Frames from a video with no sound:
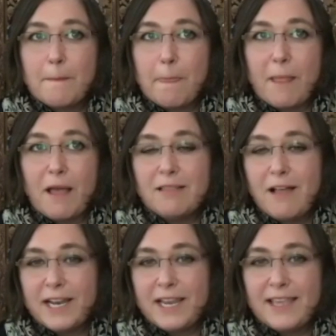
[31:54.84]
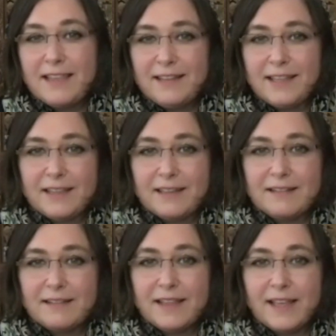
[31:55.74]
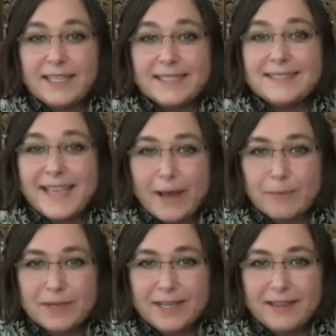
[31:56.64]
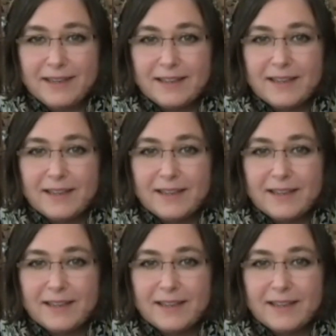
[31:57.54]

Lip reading: lot of healing that is happening,